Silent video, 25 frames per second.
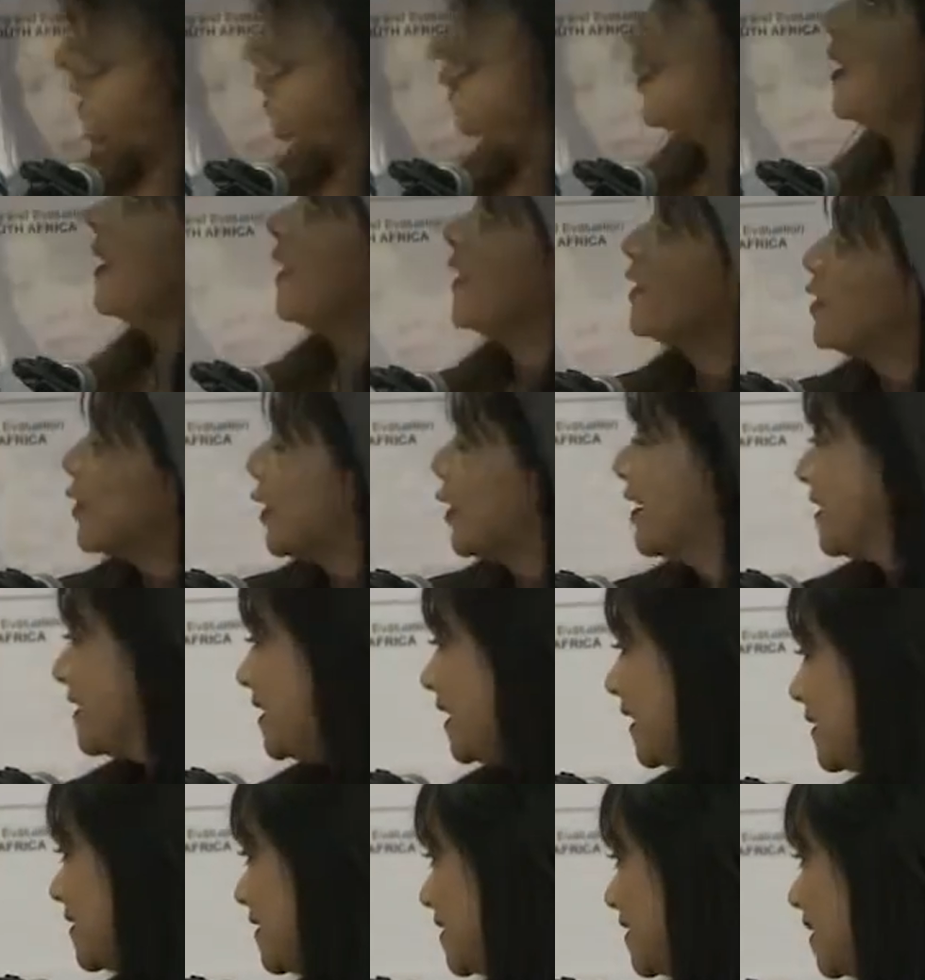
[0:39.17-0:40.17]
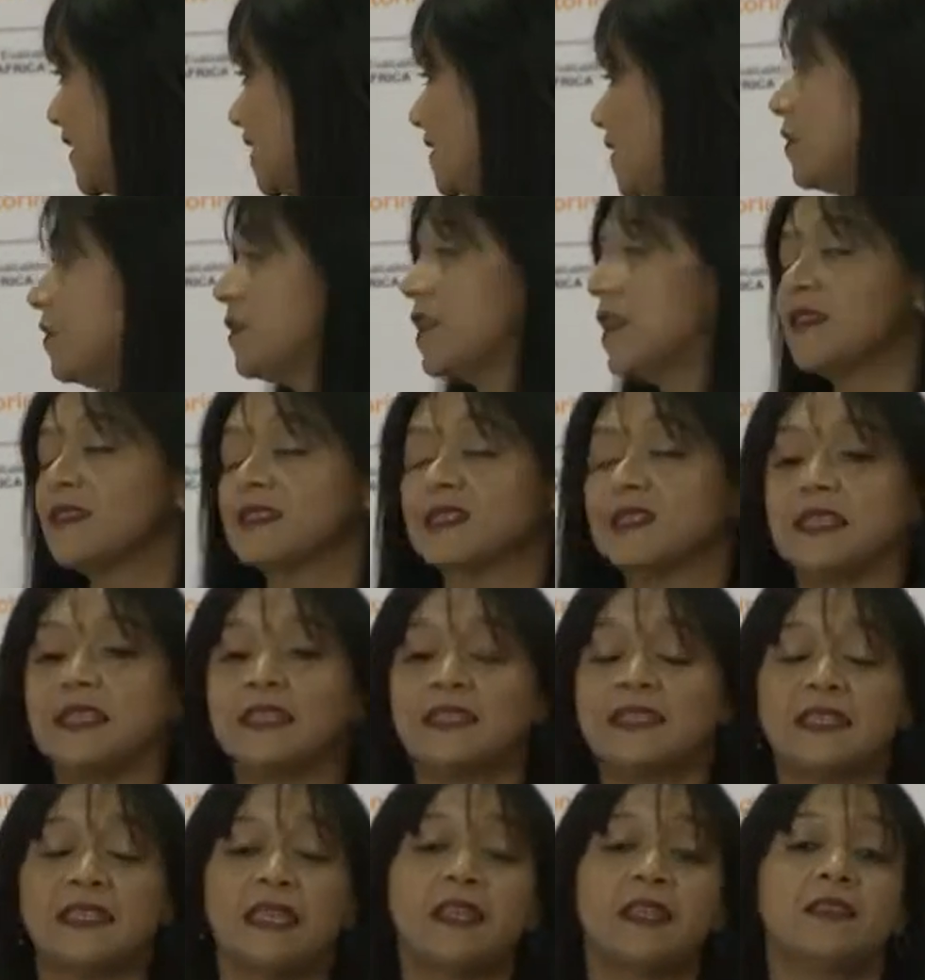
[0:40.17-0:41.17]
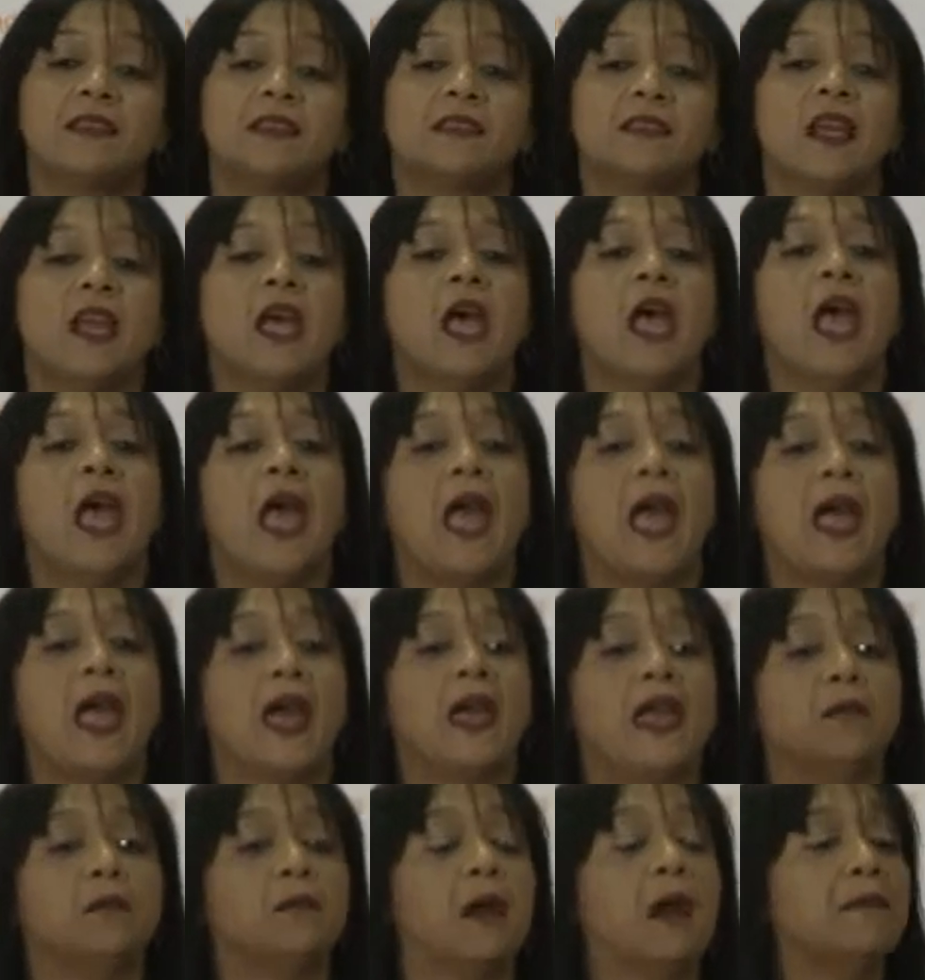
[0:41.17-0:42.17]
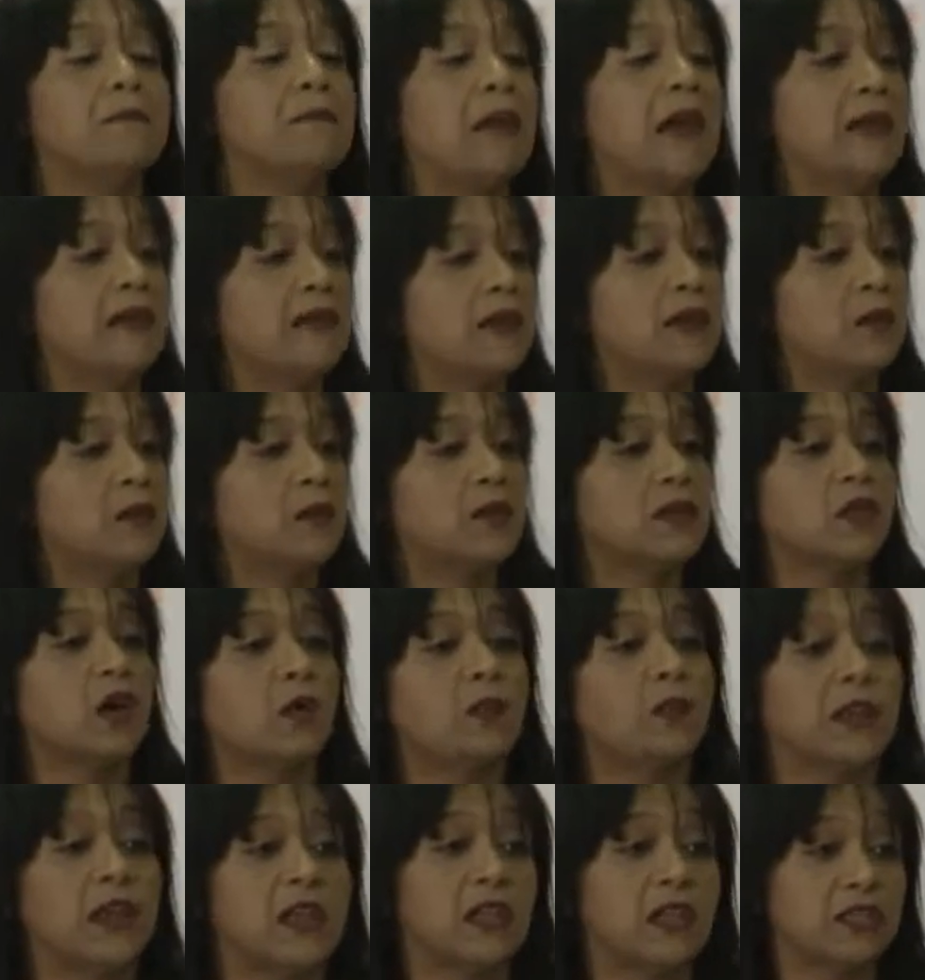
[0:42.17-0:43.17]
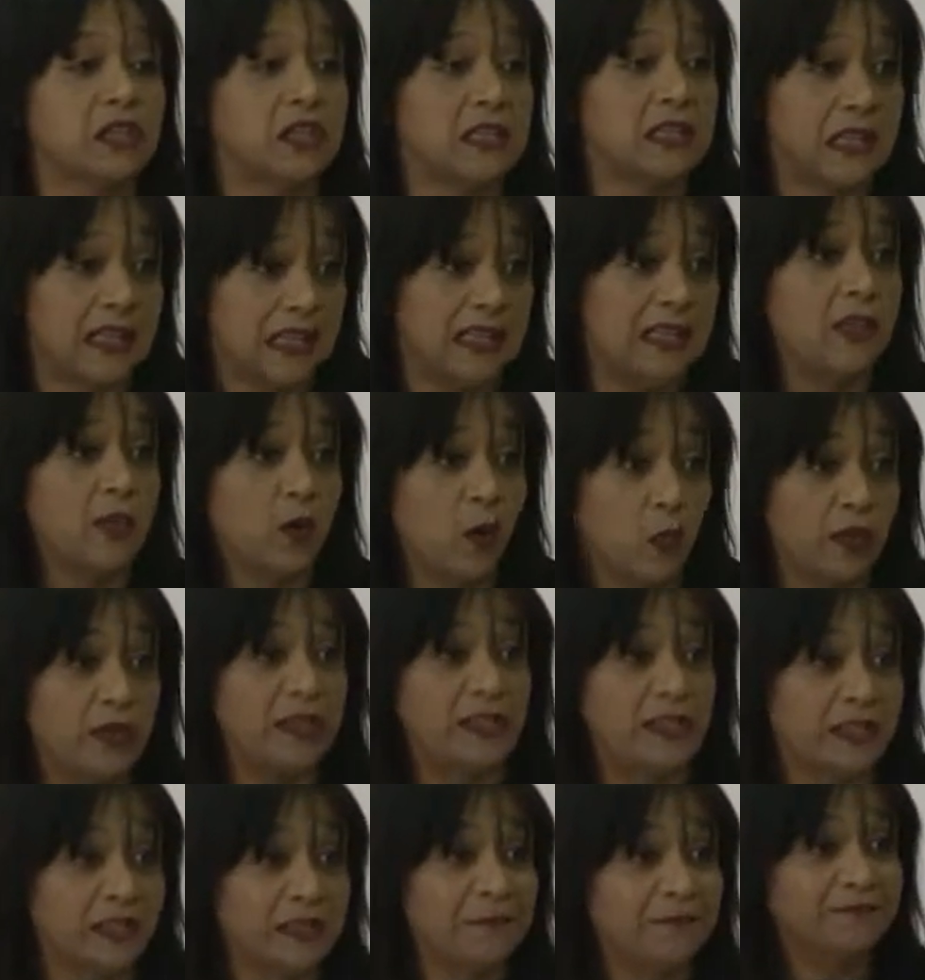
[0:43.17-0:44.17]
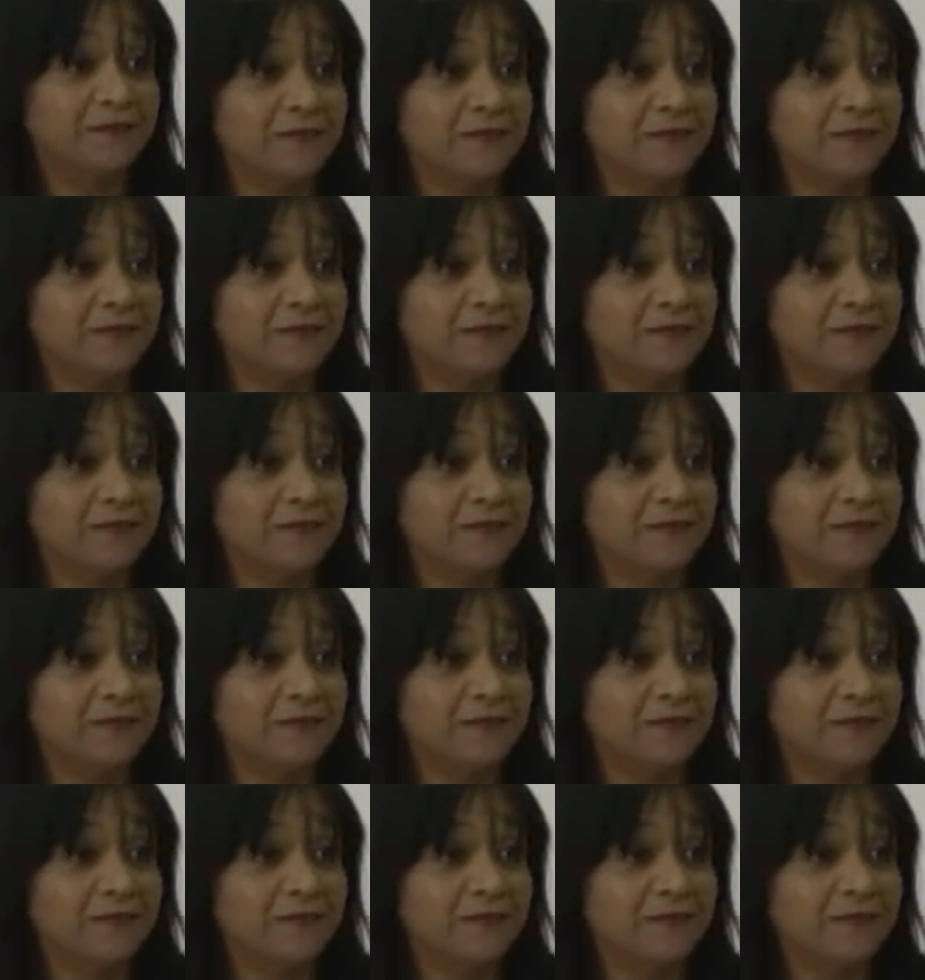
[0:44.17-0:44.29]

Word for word: Well, I joined Stats SA in 2006, and my mandate was Operation Clean Audit.